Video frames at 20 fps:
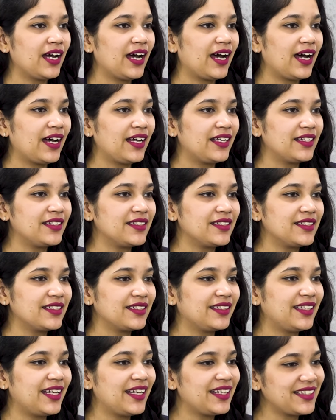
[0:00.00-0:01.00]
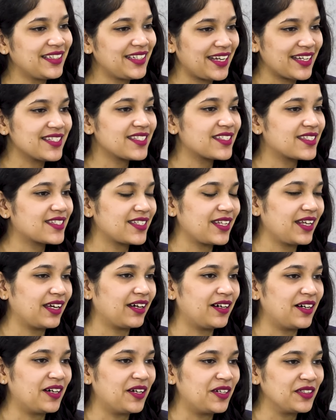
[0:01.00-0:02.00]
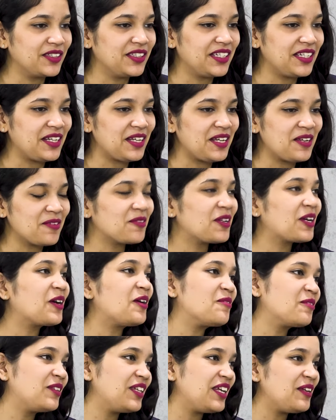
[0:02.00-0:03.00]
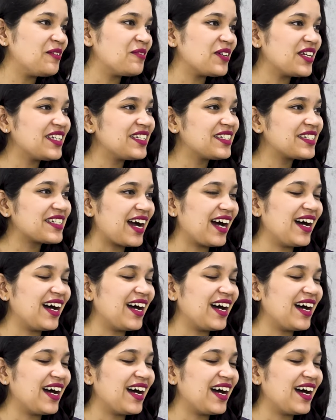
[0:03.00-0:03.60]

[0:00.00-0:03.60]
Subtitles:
And then, yes, the evening of the event,